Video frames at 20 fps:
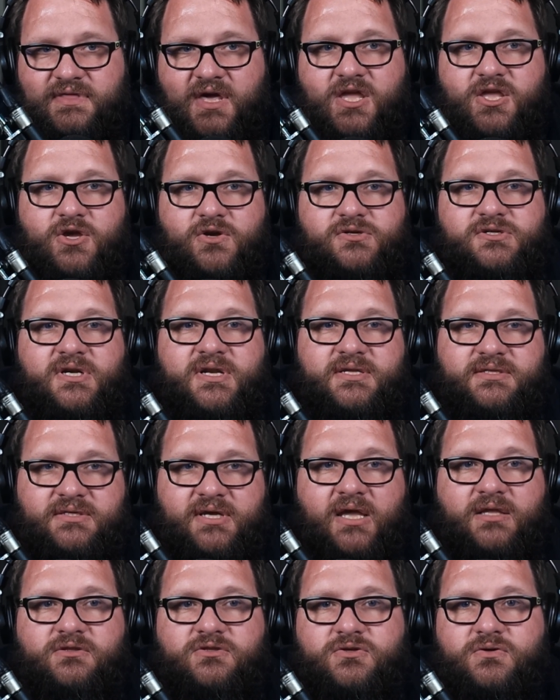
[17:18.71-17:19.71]
they usually
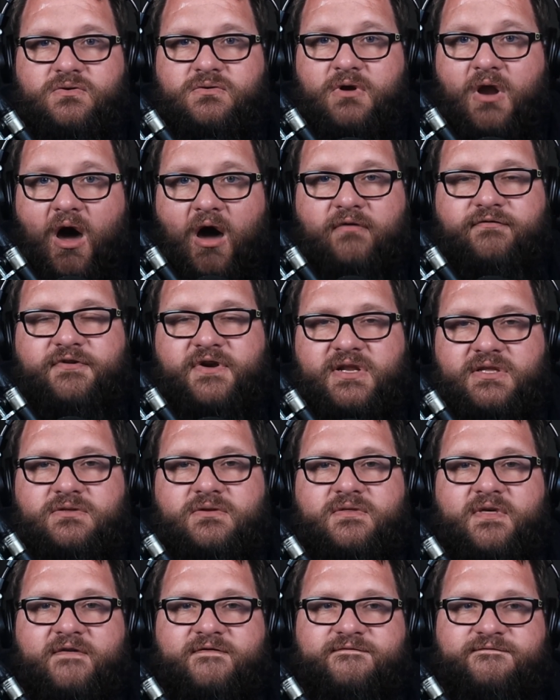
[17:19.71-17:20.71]
tend to nerf it
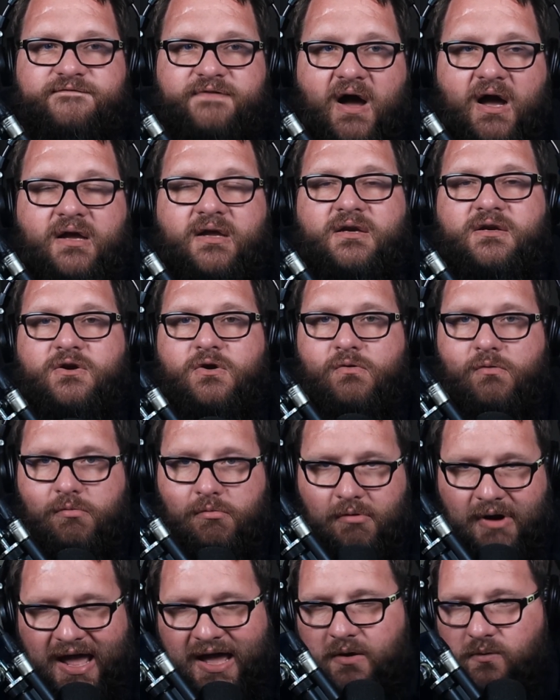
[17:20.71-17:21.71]
into the fucking
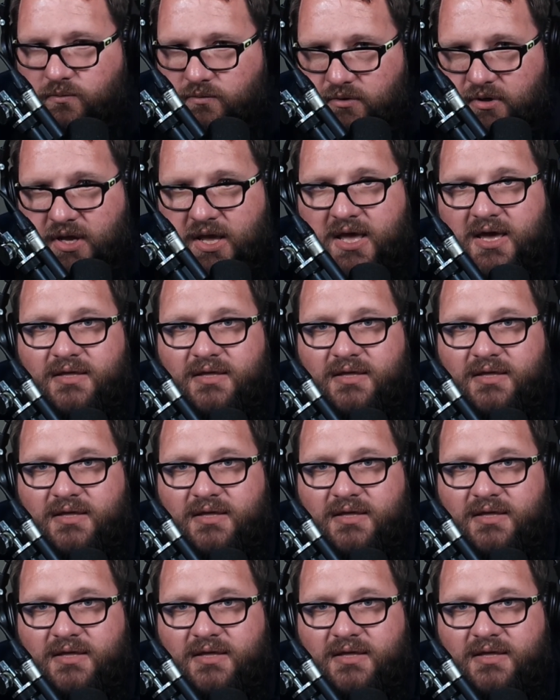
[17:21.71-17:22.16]
ground.